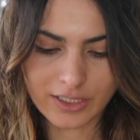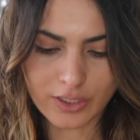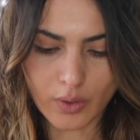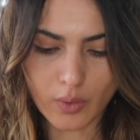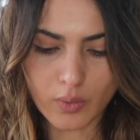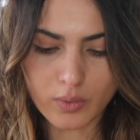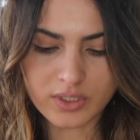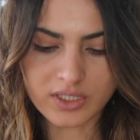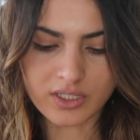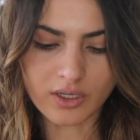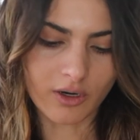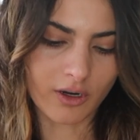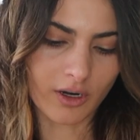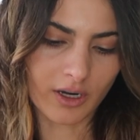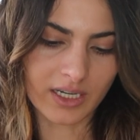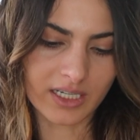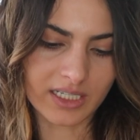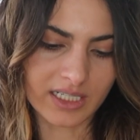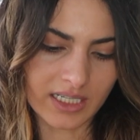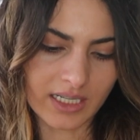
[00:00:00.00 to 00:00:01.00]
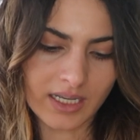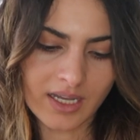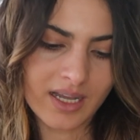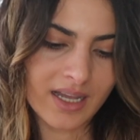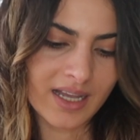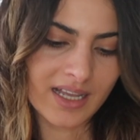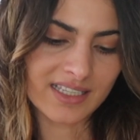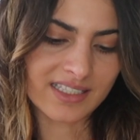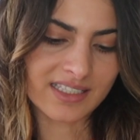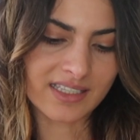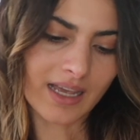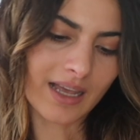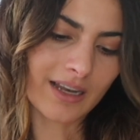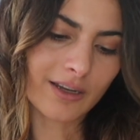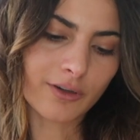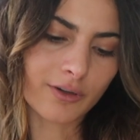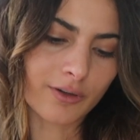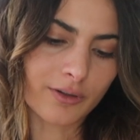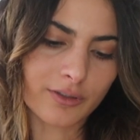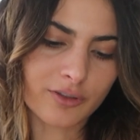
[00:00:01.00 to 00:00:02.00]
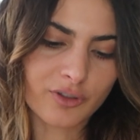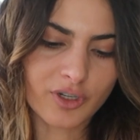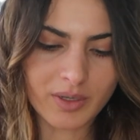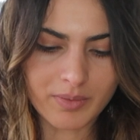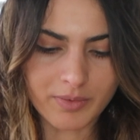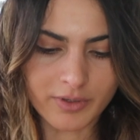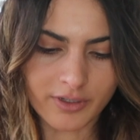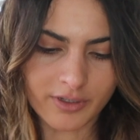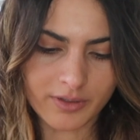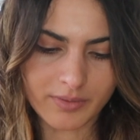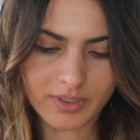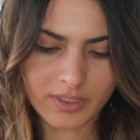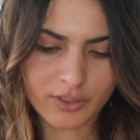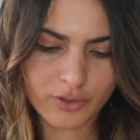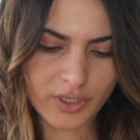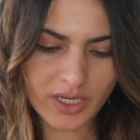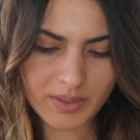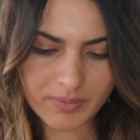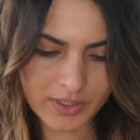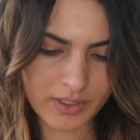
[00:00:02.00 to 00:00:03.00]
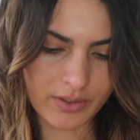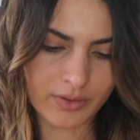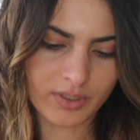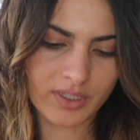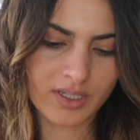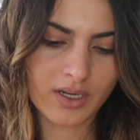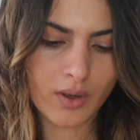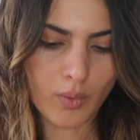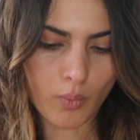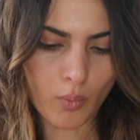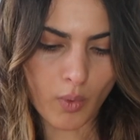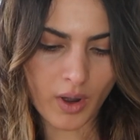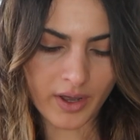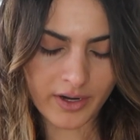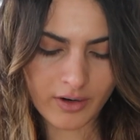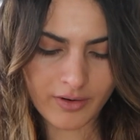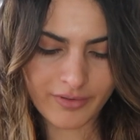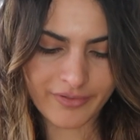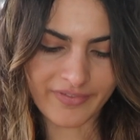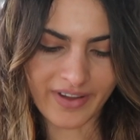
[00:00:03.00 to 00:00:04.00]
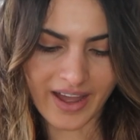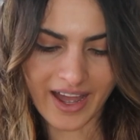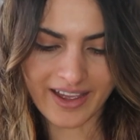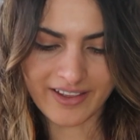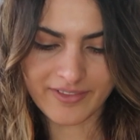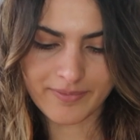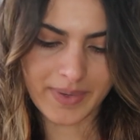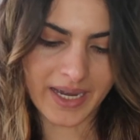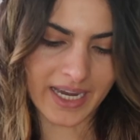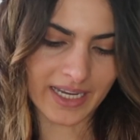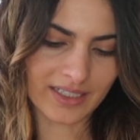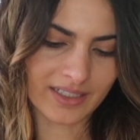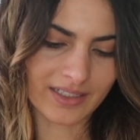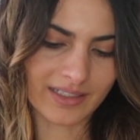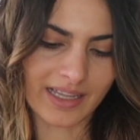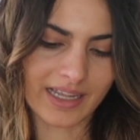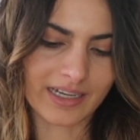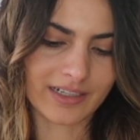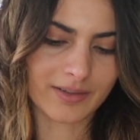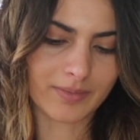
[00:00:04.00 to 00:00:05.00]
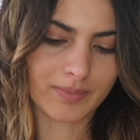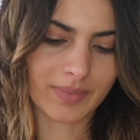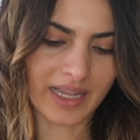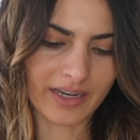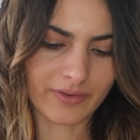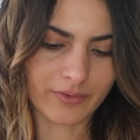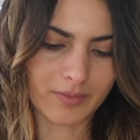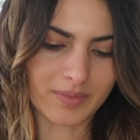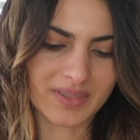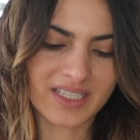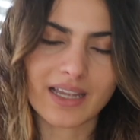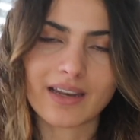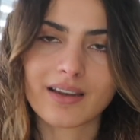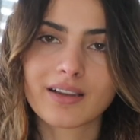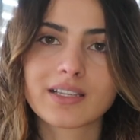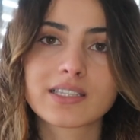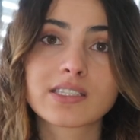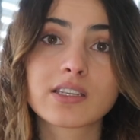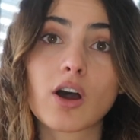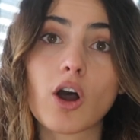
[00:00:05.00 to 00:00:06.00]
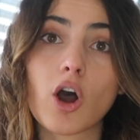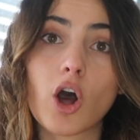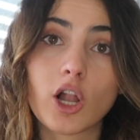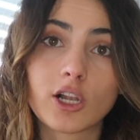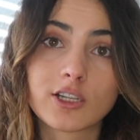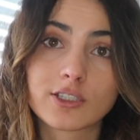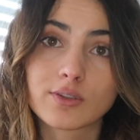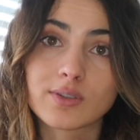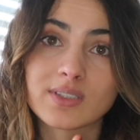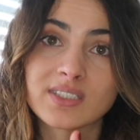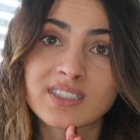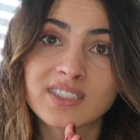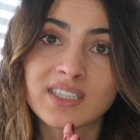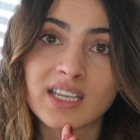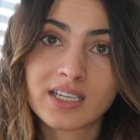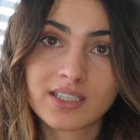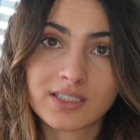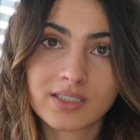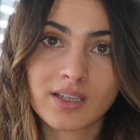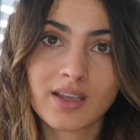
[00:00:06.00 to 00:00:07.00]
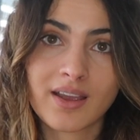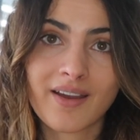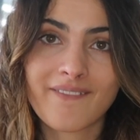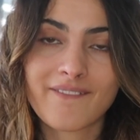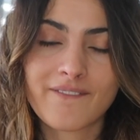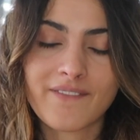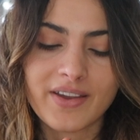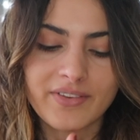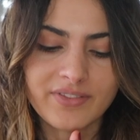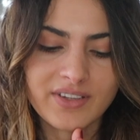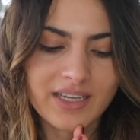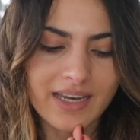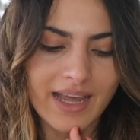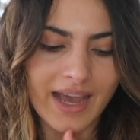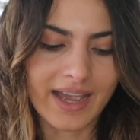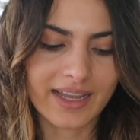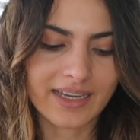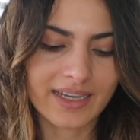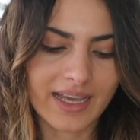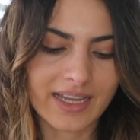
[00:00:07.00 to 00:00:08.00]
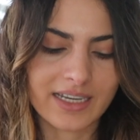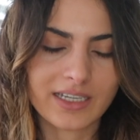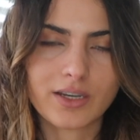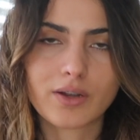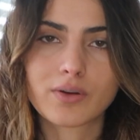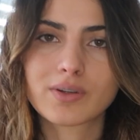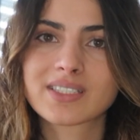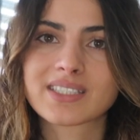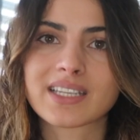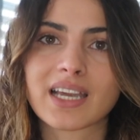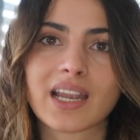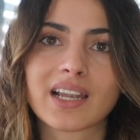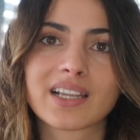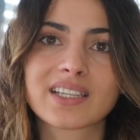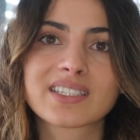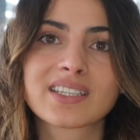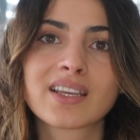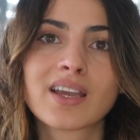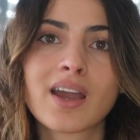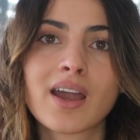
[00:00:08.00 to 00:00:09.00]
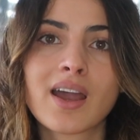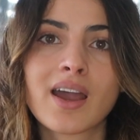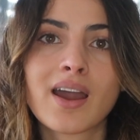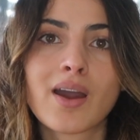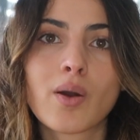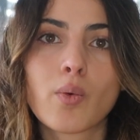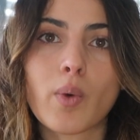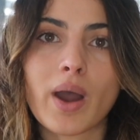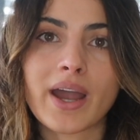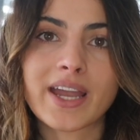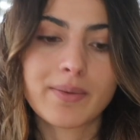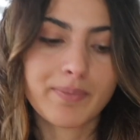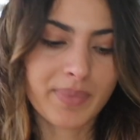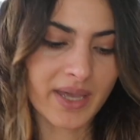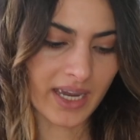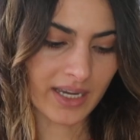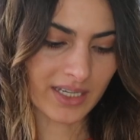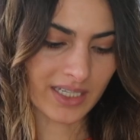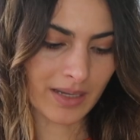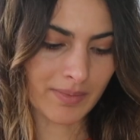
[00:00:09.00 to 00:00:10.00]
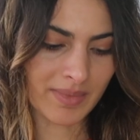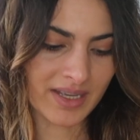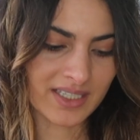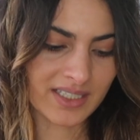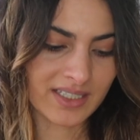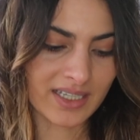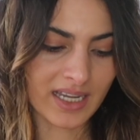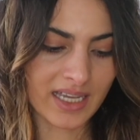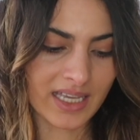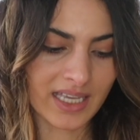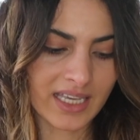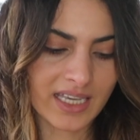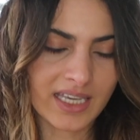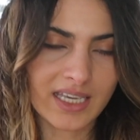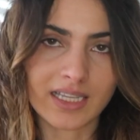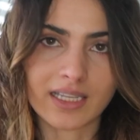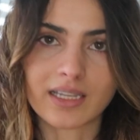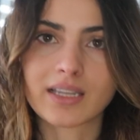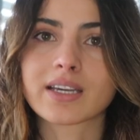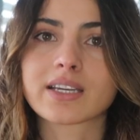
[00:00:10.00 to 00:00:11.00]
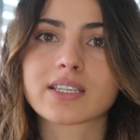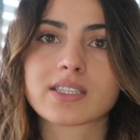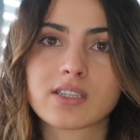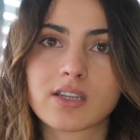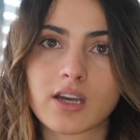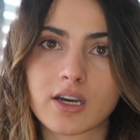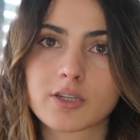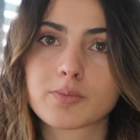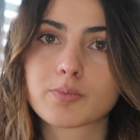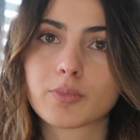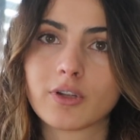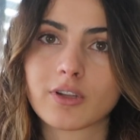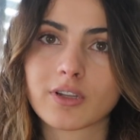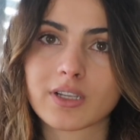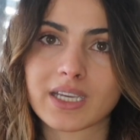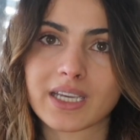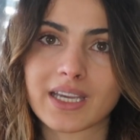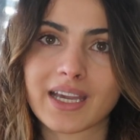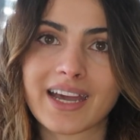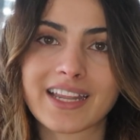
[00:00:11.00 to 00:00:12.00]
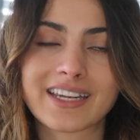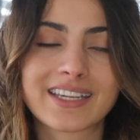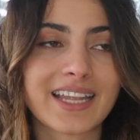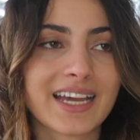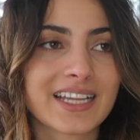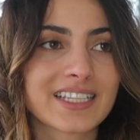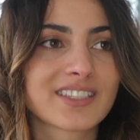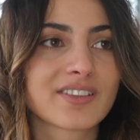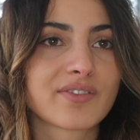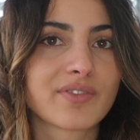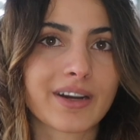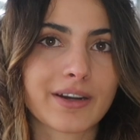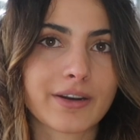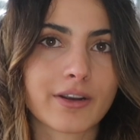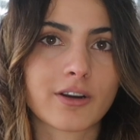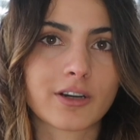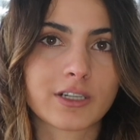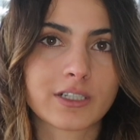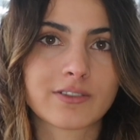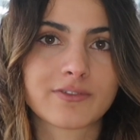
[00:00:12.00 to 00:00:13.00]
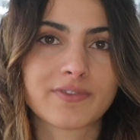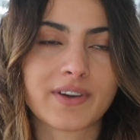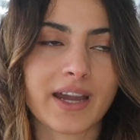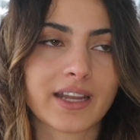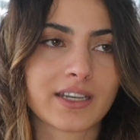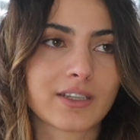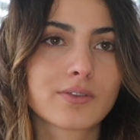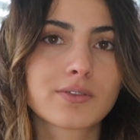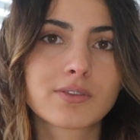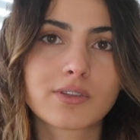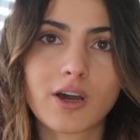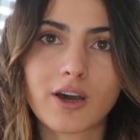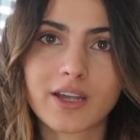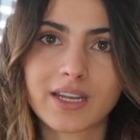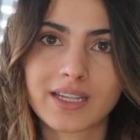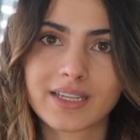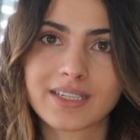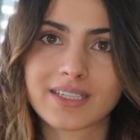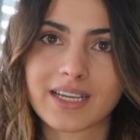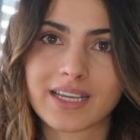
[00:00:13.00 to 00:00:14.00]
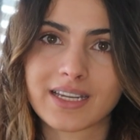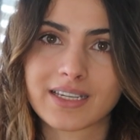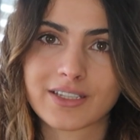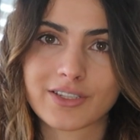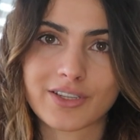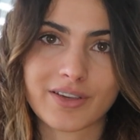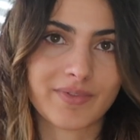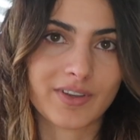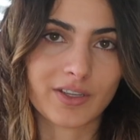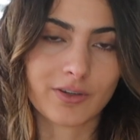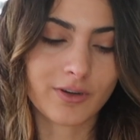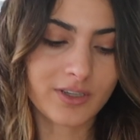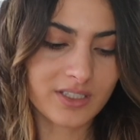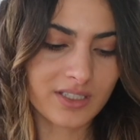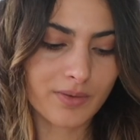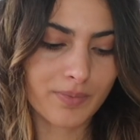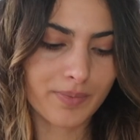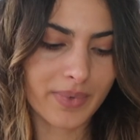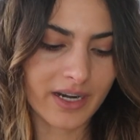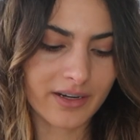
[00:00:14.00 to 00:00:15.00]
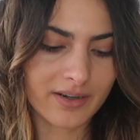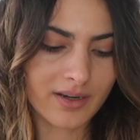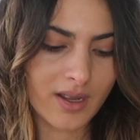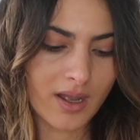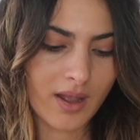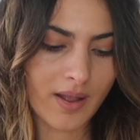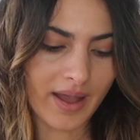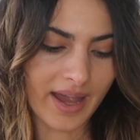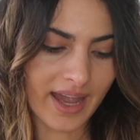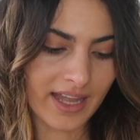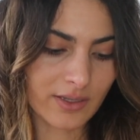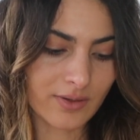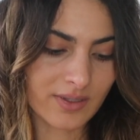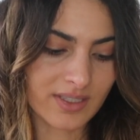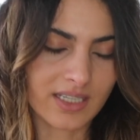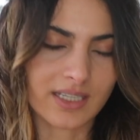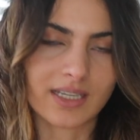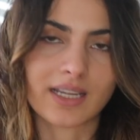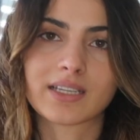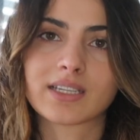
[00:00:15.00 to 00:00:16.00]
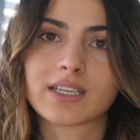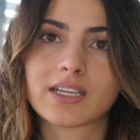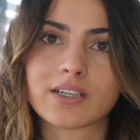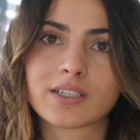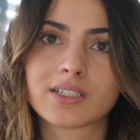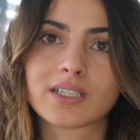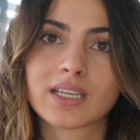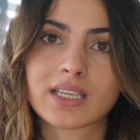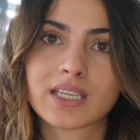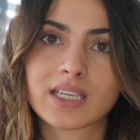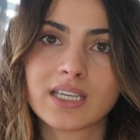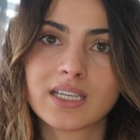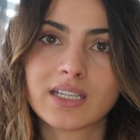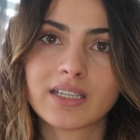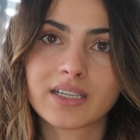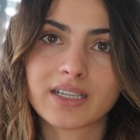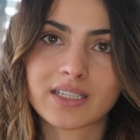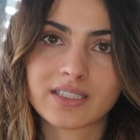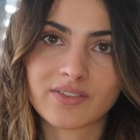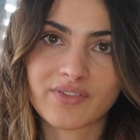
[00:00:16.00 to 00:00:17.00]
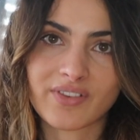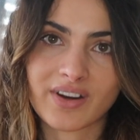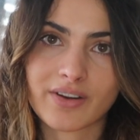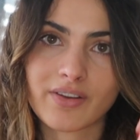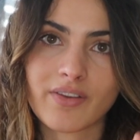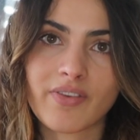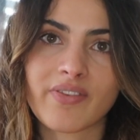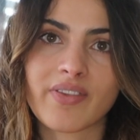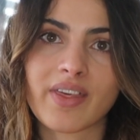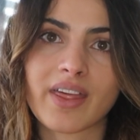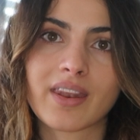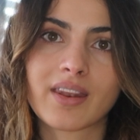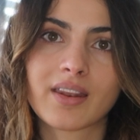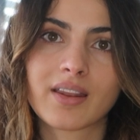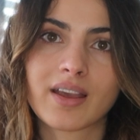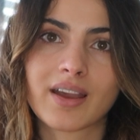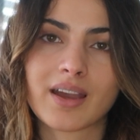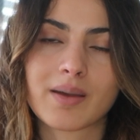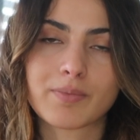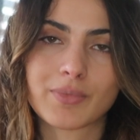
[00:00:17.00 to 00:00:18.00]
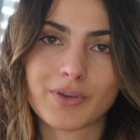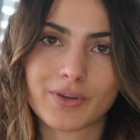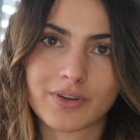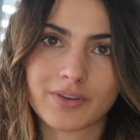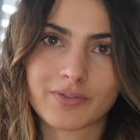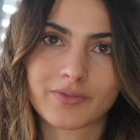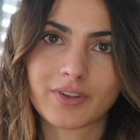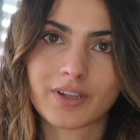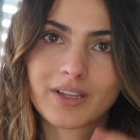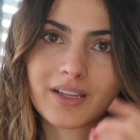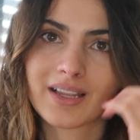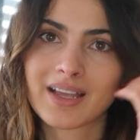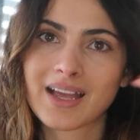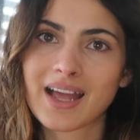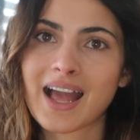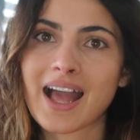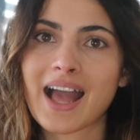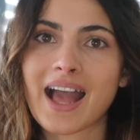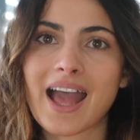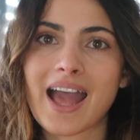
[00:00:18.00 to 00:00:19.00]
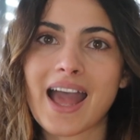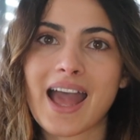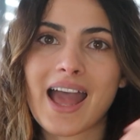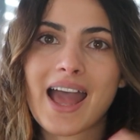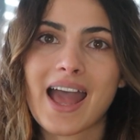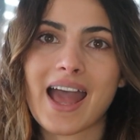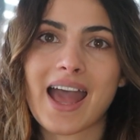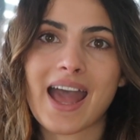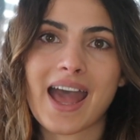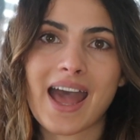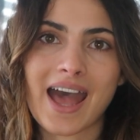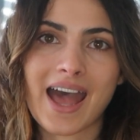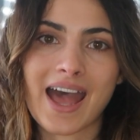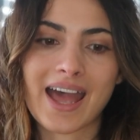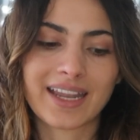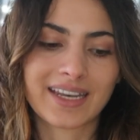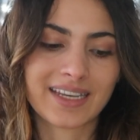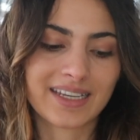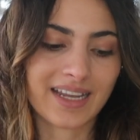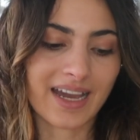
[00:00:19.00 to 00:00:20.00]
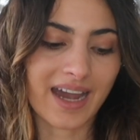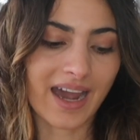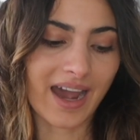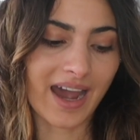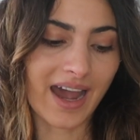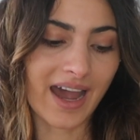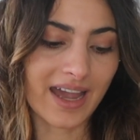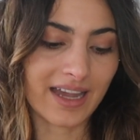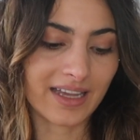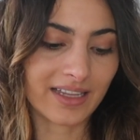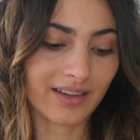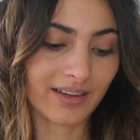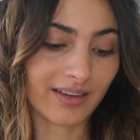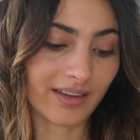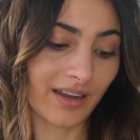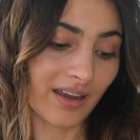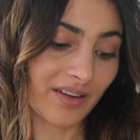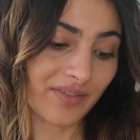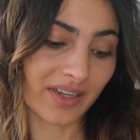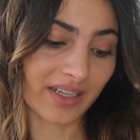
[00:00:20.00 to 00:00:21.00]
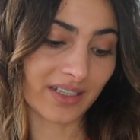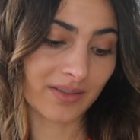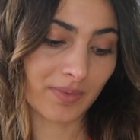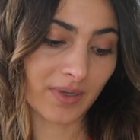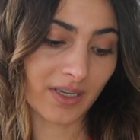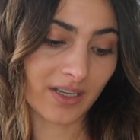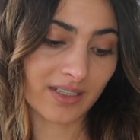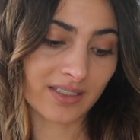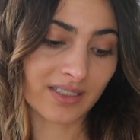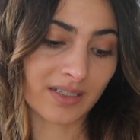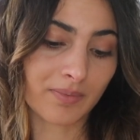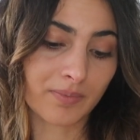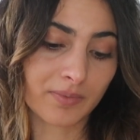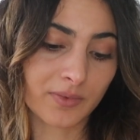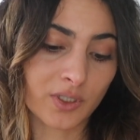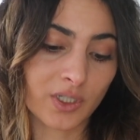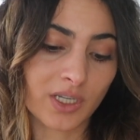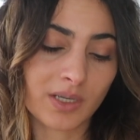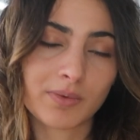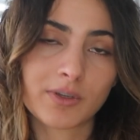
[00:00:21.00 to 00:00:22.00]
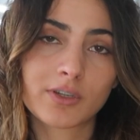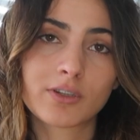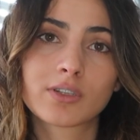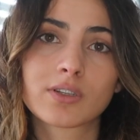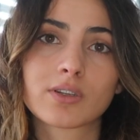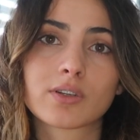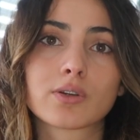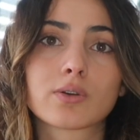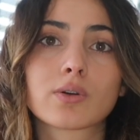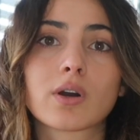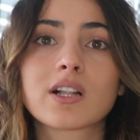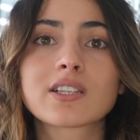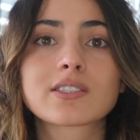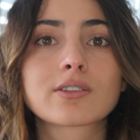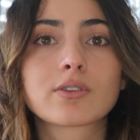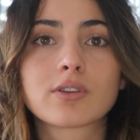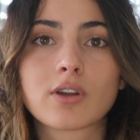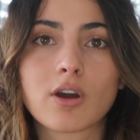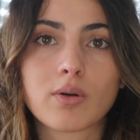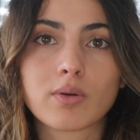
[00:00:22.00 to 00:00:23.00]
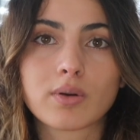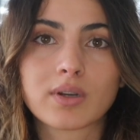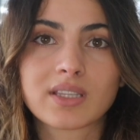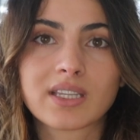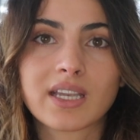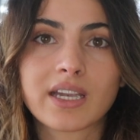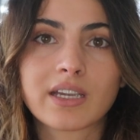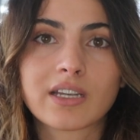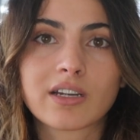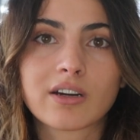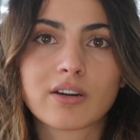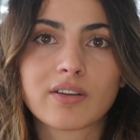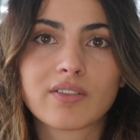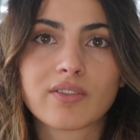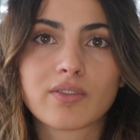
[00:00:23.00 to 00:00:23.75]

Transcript: Those are the Saint Laurent Tribute 105 patent leather platform sandals, also 6.59. And those sandals, why I picked them is the heel is not bulky, and that's very hard to find. You saw that in the Gianvito Rossi pair, and you see that here. The heel is very thin and beautiful, and I love it because the Tribute, you also know, they